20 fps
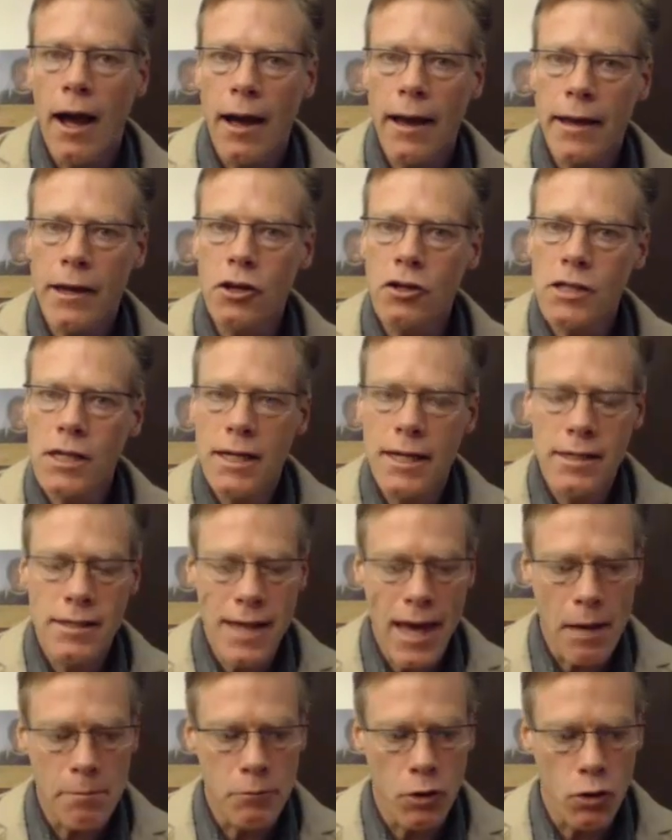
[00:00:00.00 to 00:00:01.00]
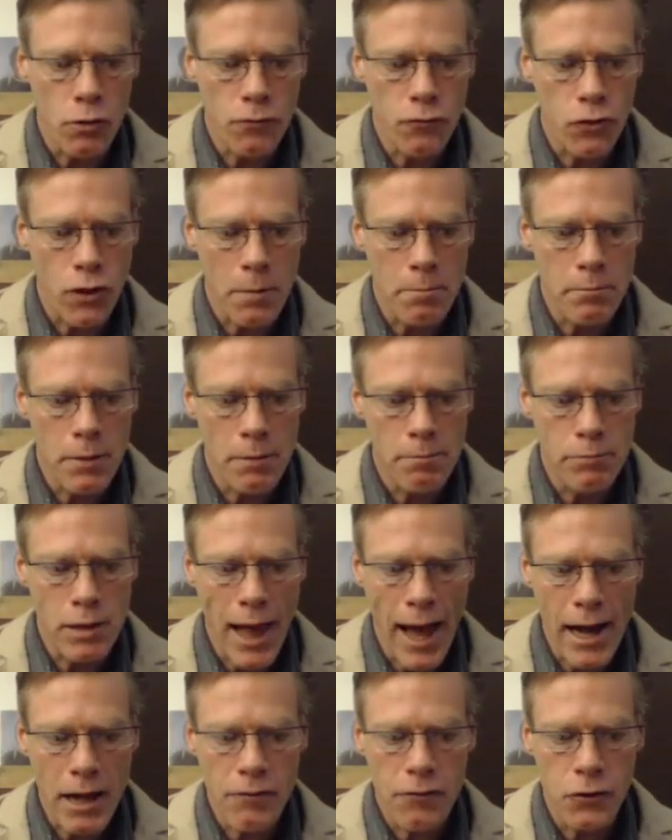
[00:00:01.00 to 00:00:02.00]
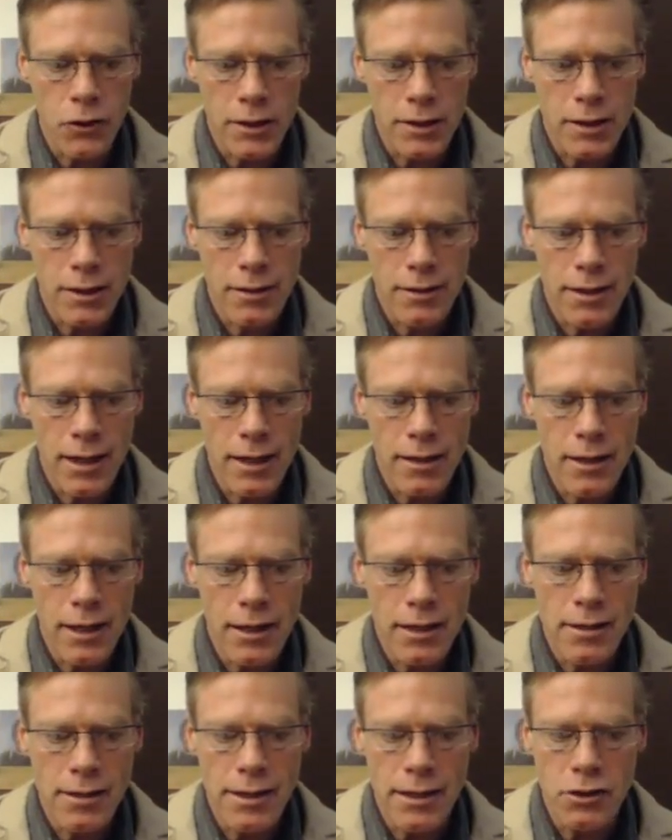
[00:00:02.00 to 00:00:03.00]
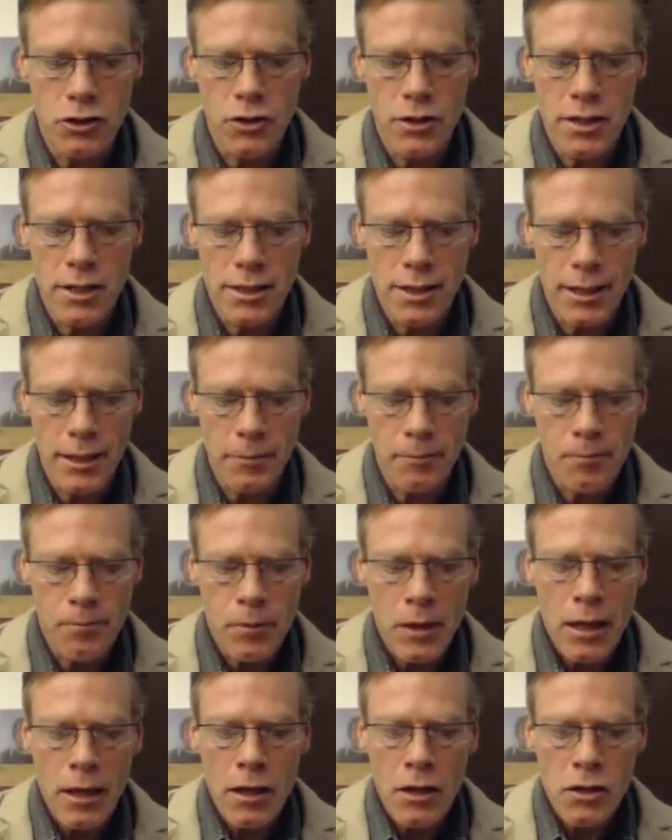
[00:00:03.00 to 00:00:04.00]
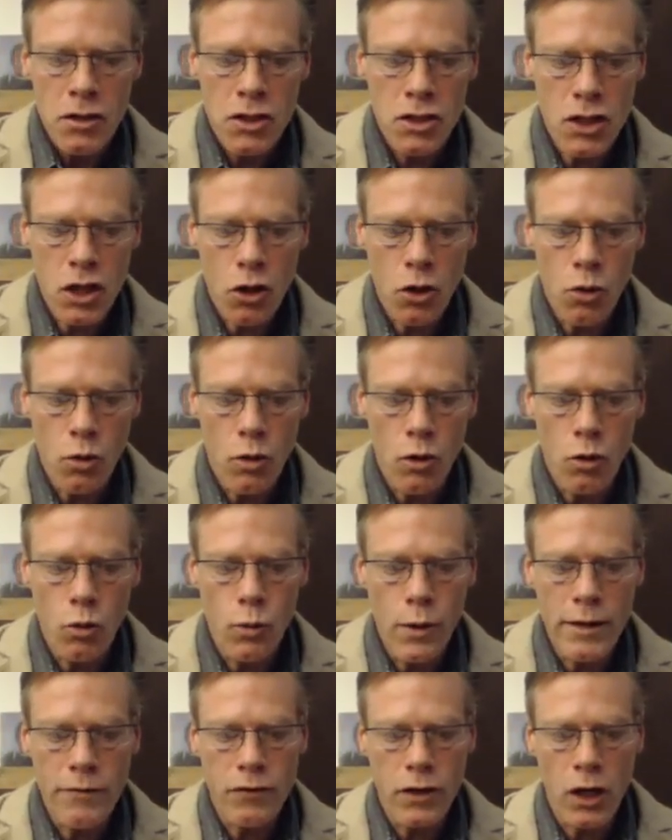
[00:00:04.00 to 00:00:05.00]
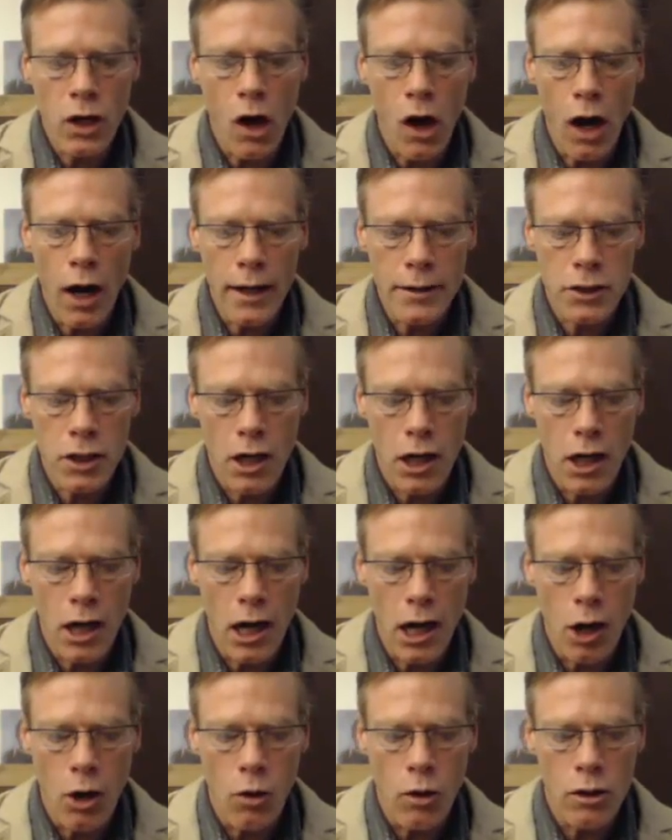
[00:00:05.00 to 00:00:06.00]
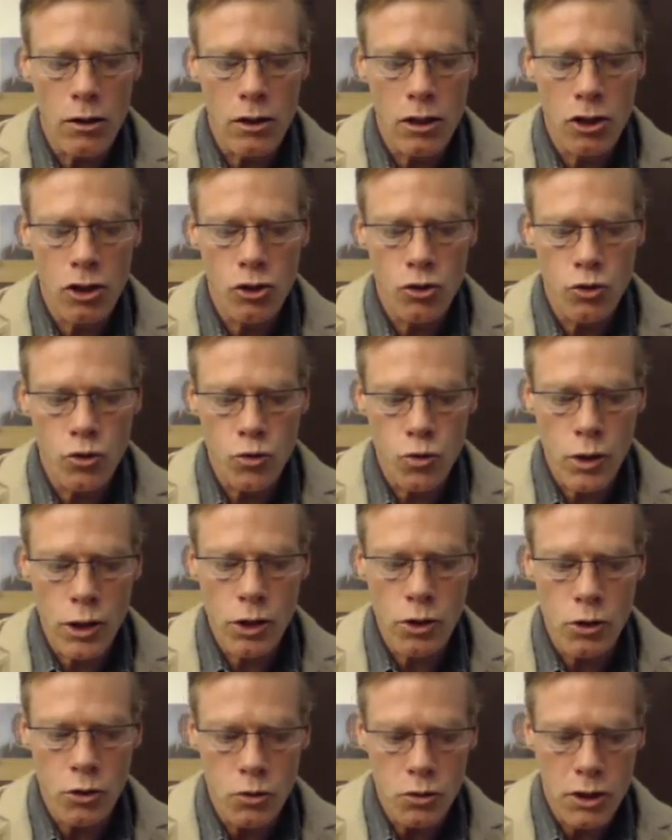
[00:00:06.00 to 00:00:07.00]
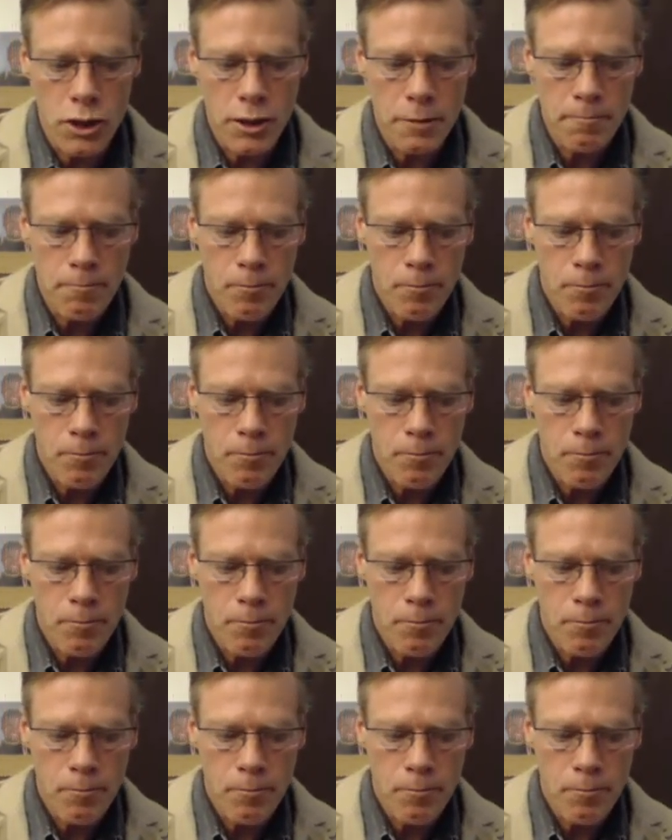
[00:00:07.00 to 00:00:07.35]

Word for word: Here's an example from Blackfoot that I think is interesting. So we've got our root,